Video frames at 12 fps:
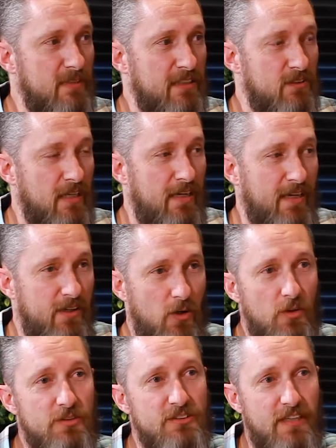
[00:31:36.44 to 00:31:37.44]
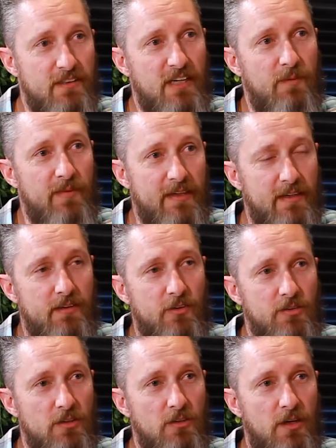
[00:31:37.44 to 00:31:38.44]
and, and I noticed that coming in.
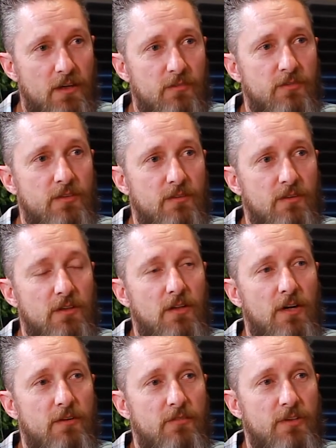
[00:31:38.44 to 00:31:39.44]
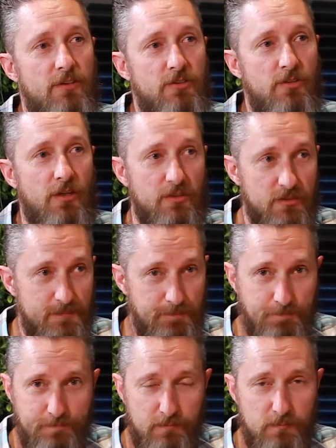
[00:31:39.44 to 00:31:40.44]
There's a lot of a lot of distrust.
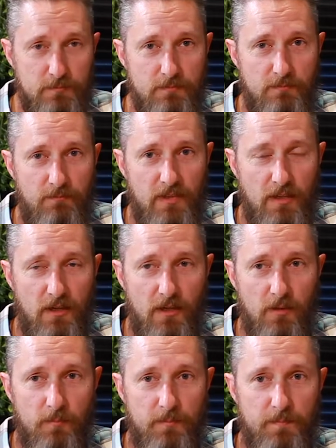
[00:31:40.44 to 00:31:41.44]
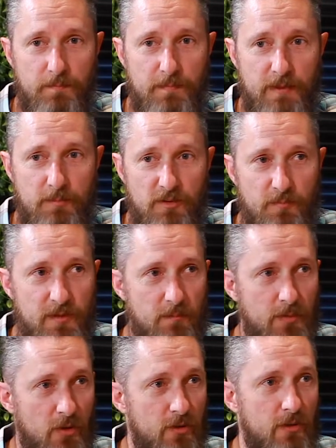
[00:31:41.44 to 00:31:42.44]
Um, people have
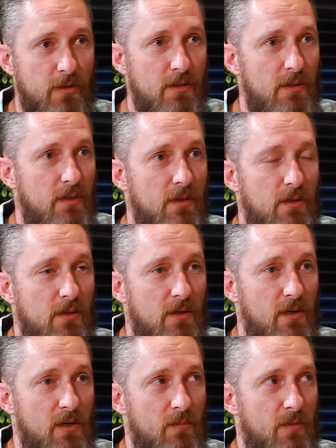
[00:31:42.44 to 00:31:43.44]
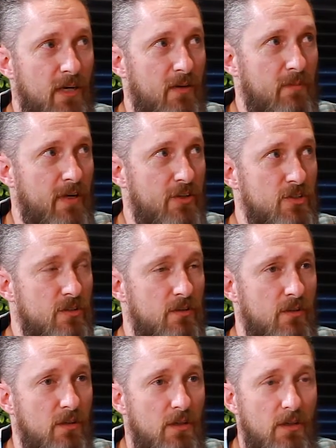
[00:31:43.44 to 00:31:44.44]
been burned. Um, I'd
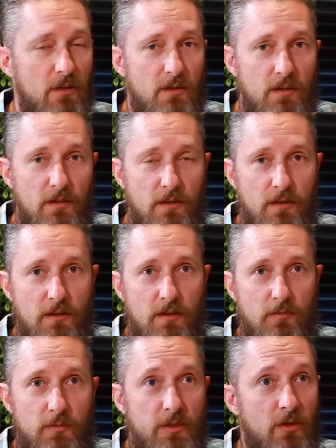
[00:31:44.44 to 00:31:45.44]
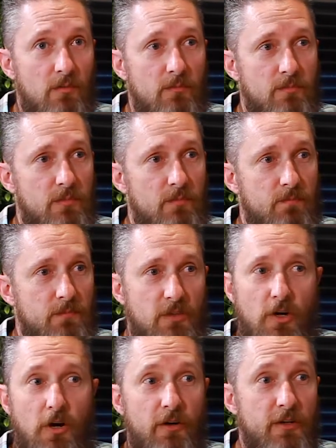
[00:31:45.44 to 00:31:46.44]
imagine, uh, you know,
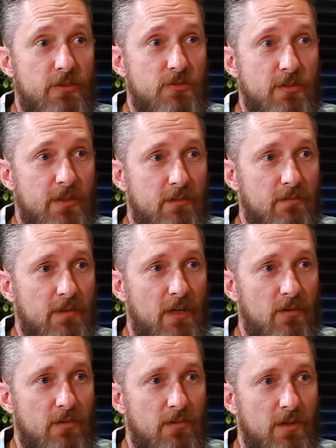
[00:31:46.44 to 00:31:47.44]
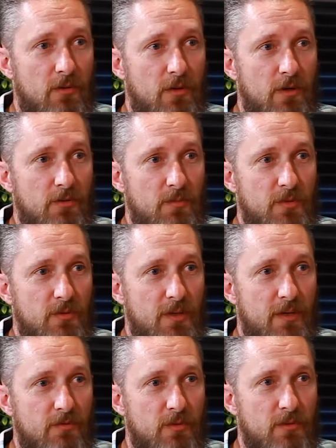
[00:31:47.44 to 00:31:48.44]
car industry. How how awesome is
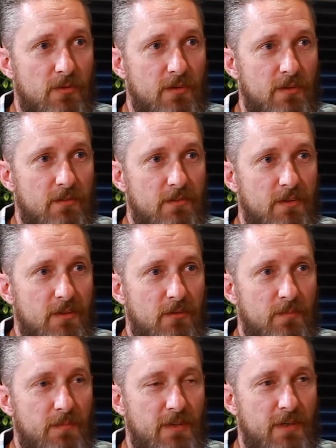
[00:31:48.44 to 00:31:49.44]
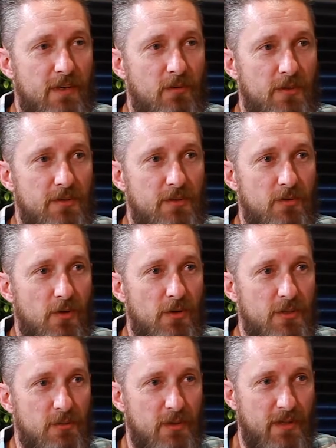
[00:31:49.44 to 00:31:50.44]
that for you know getting what you
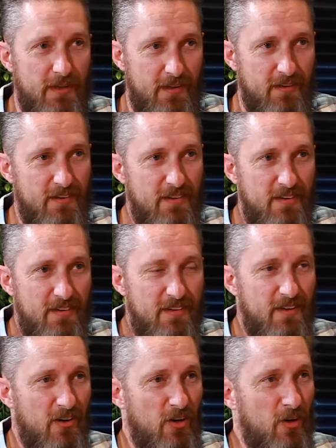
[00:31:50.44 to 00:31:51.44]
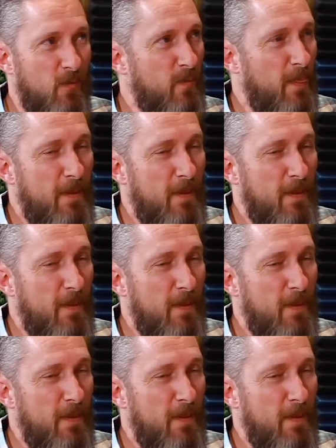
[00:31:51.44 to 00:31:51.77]
thought you were getting? Uh,